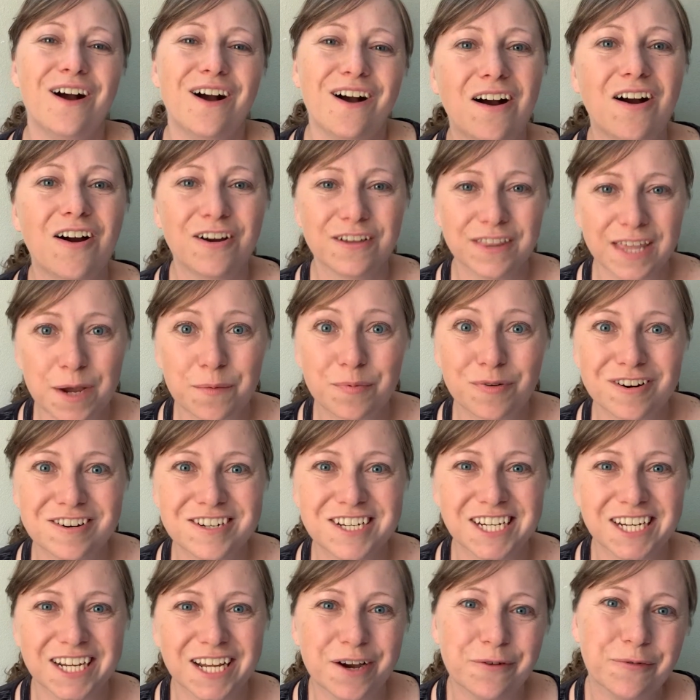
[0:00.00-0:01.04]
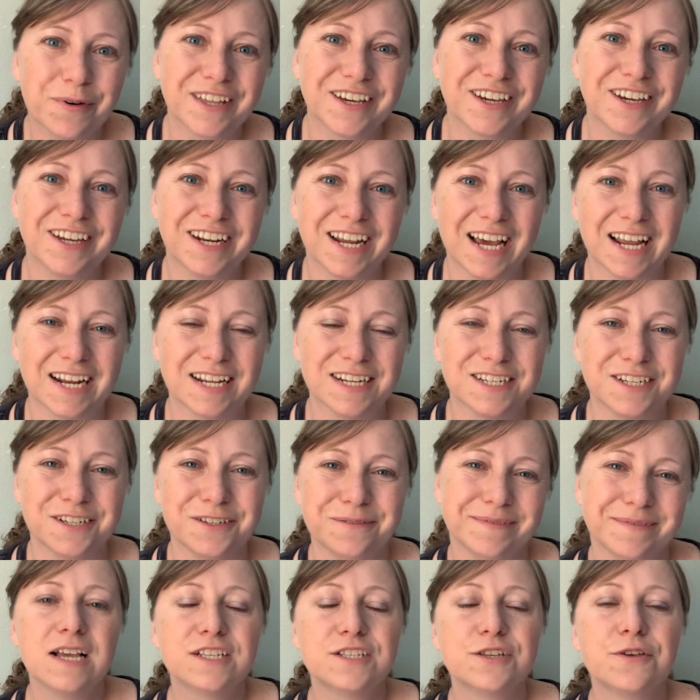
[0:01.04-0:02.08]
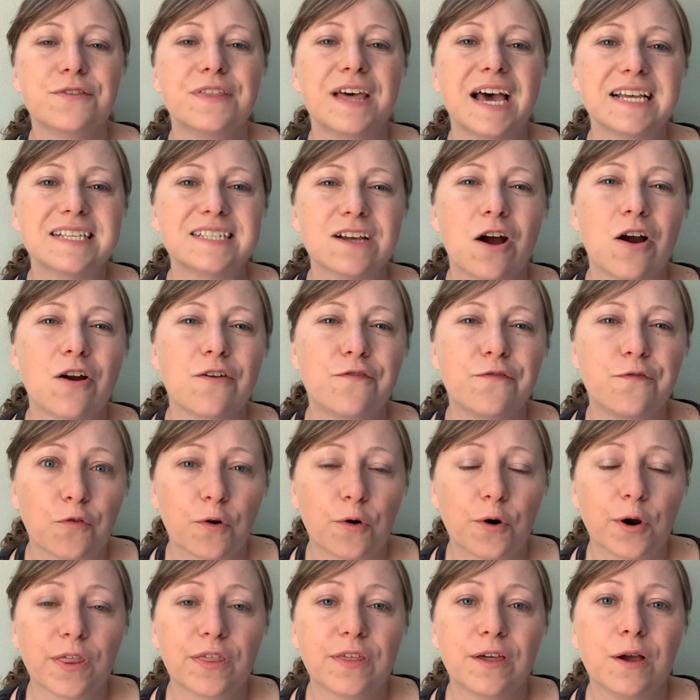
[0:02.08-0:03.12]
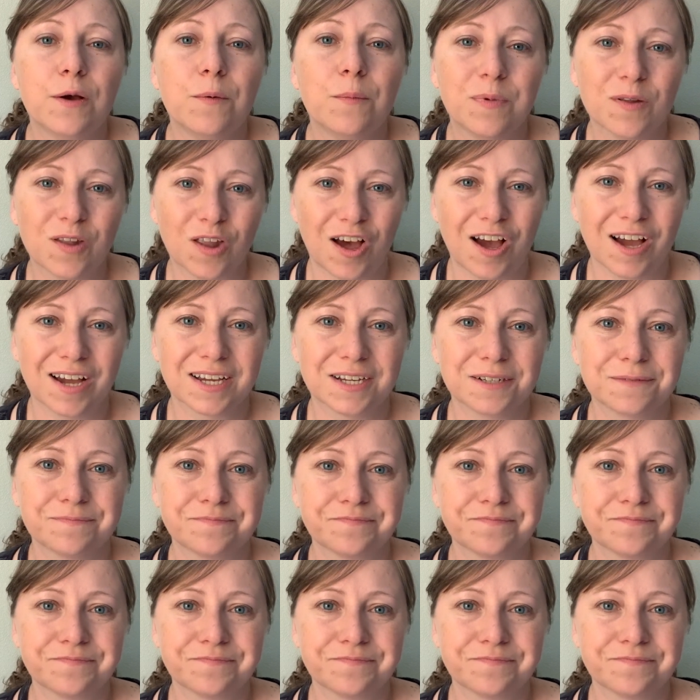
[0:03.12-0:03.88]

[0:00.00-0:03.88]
Are they approaching it with a good attitude? So that's our fourth block.